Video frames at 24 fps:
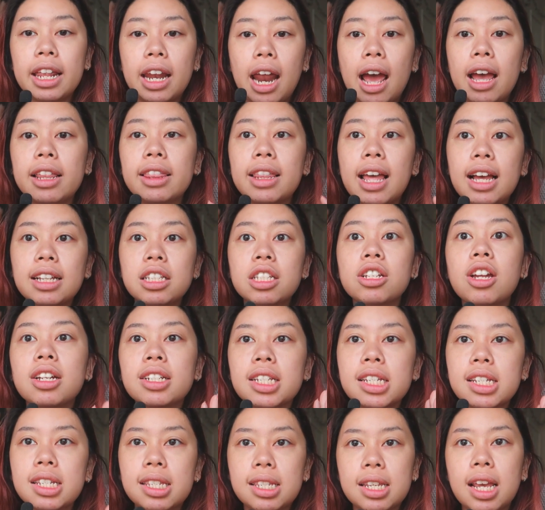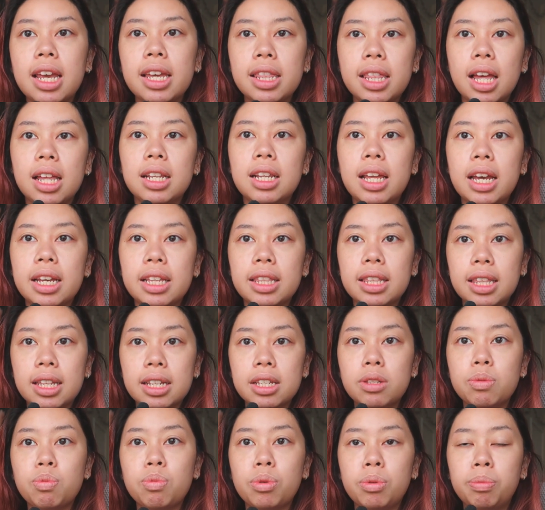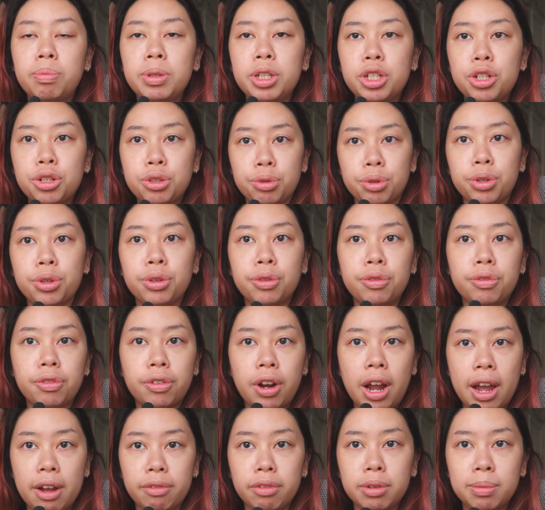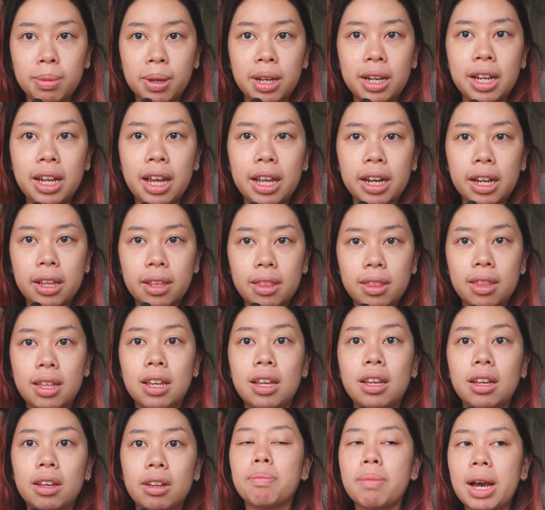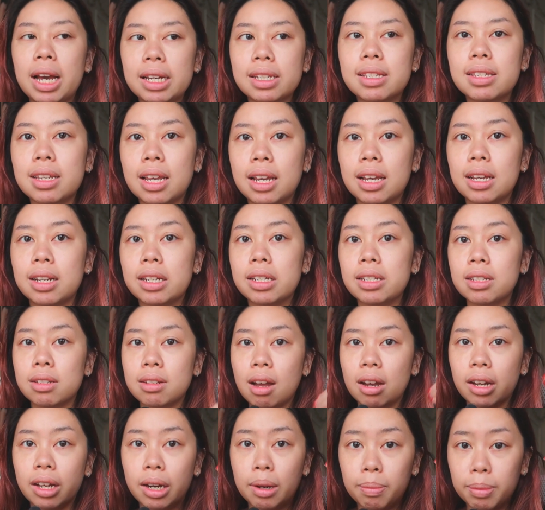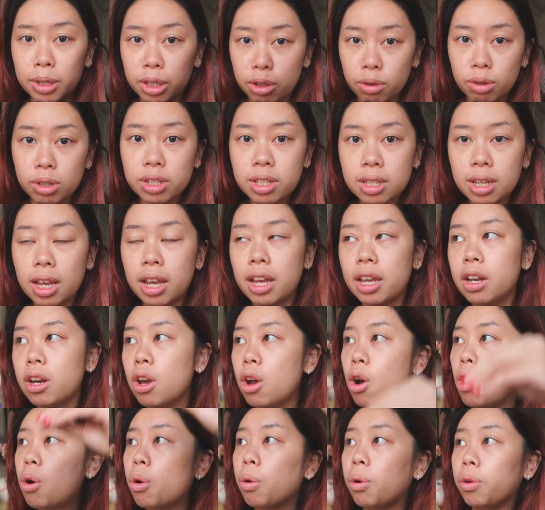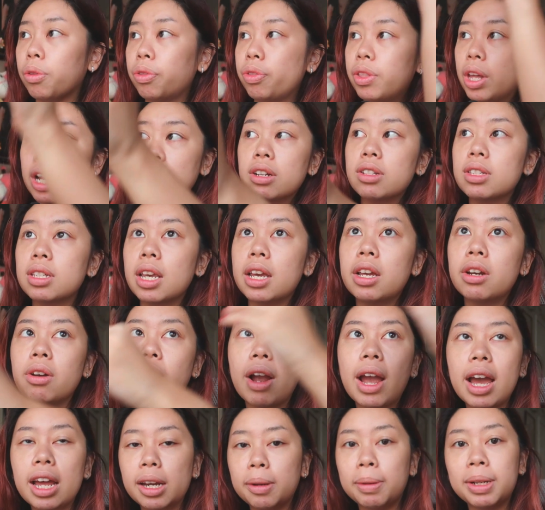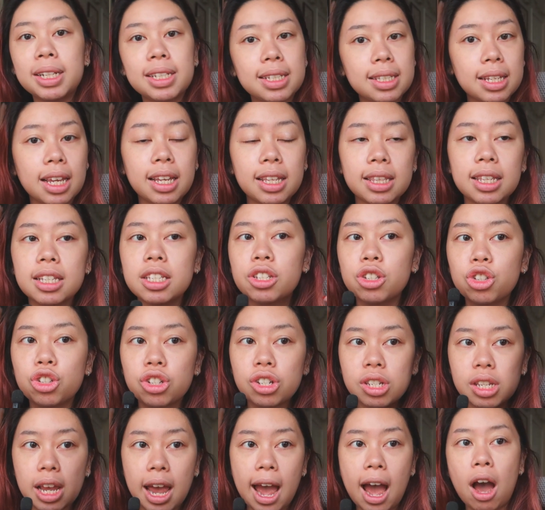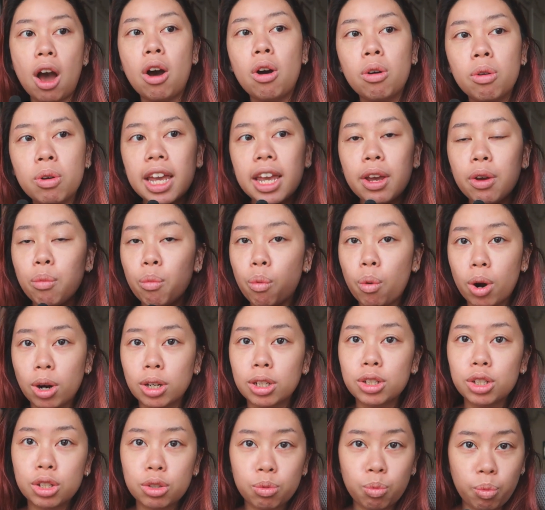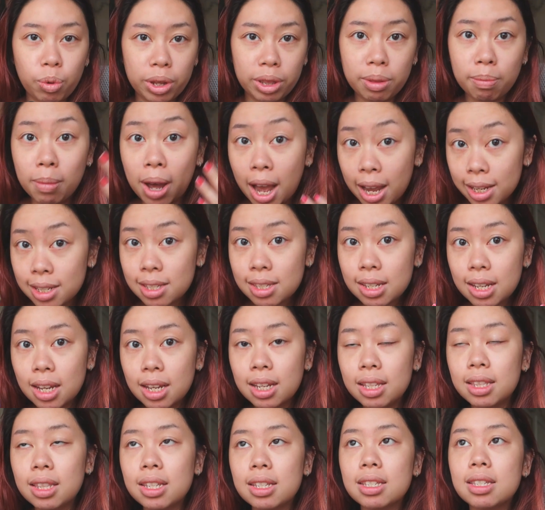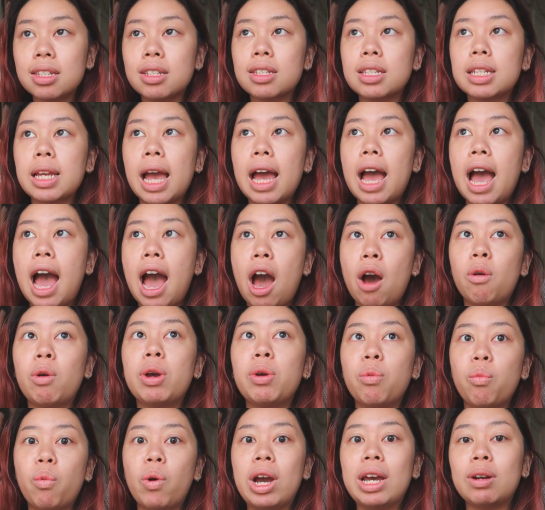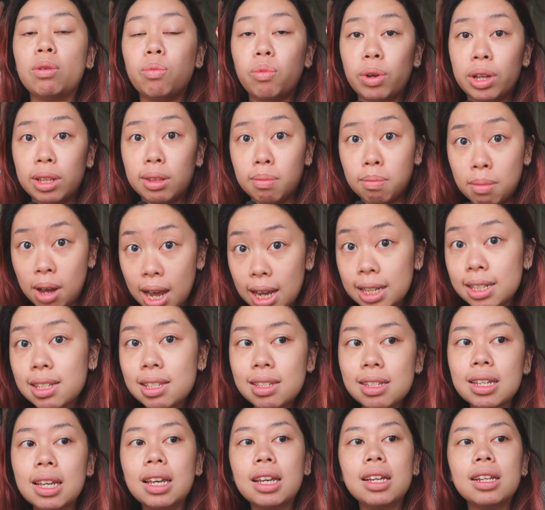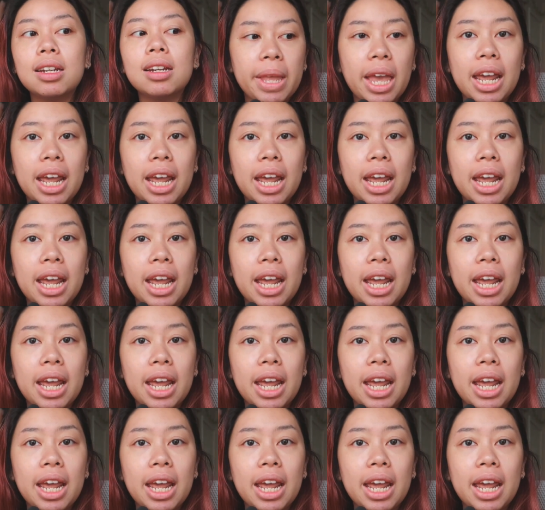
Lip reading: And that's not to say that like this will be true for everybody. And I think my skin is not going to be your skin or their skin or anybody's skin. This is just how it works with my skin. This is how it went with my skin.